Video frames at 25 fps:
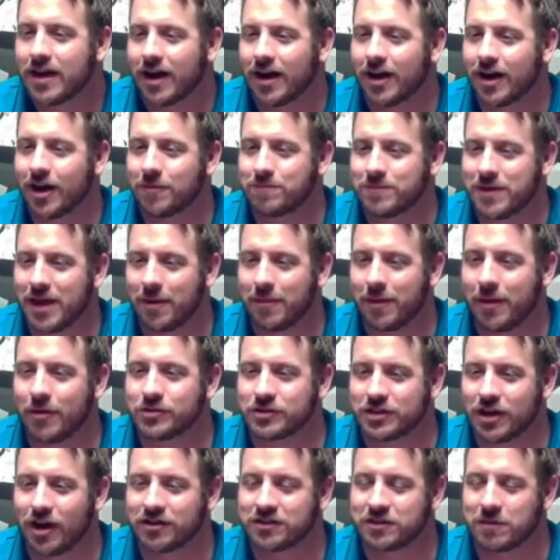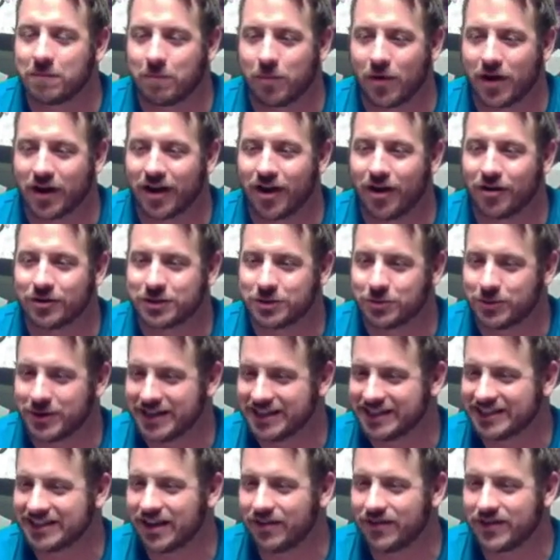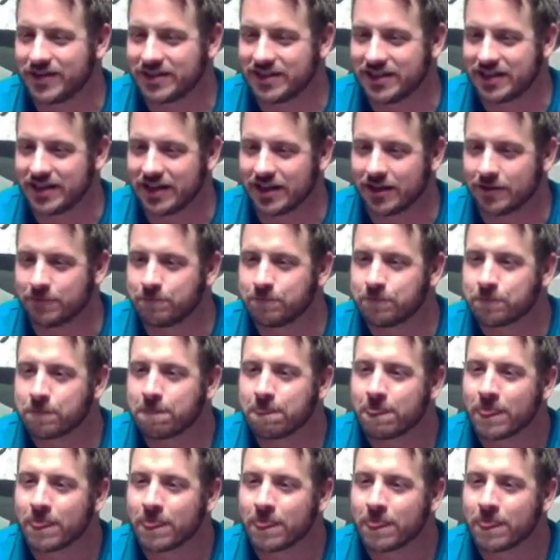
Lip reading: Yeah, it was awesome. Bring on 2017.